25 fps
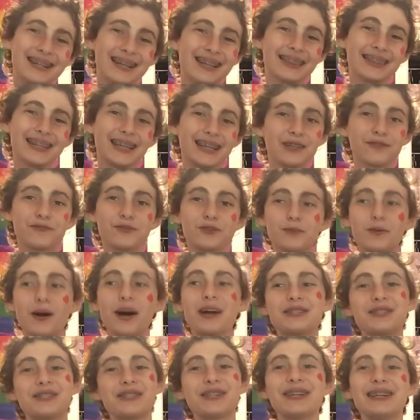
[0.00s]
Thank you for
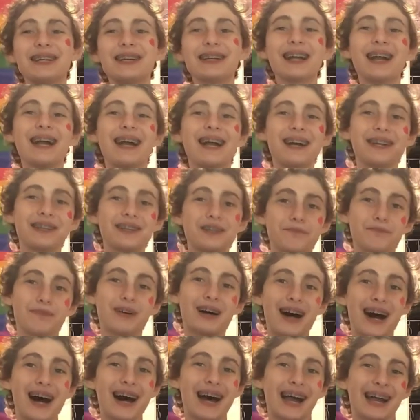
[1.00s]
watching and
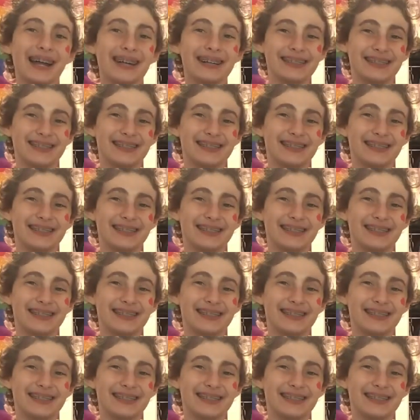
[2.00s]
goodbye.